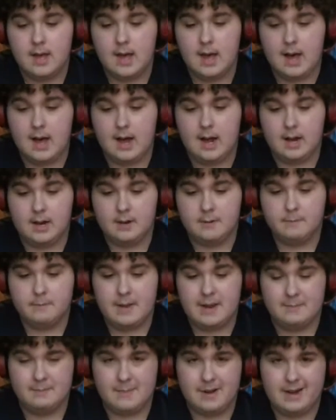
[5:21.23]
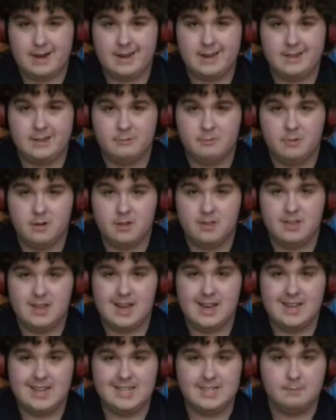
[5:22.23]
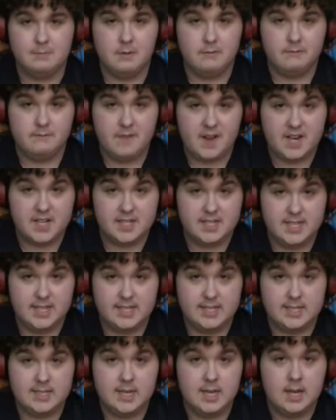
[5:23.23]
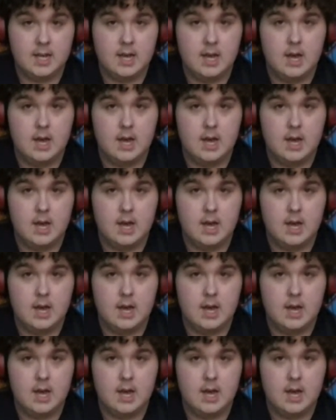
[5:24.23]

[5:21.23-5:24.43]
and make Marty the one that his mum fancies.